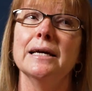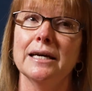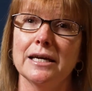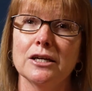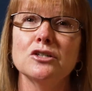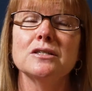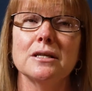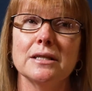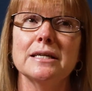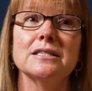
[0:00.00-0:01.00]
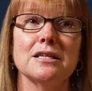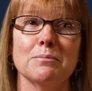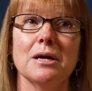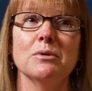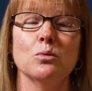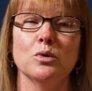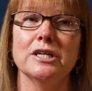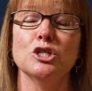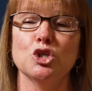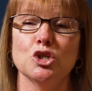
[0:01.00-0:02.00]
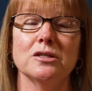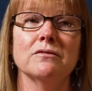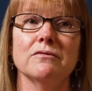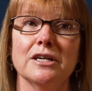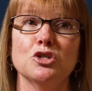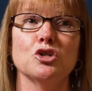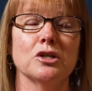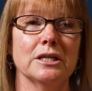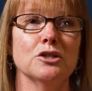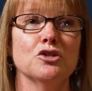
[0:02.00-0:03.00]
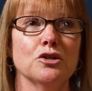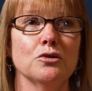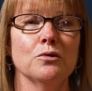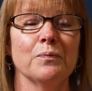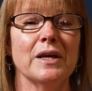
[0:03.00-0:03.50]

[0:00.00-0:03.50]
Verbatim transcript: Here's the things that maybe we shouldn't venture into,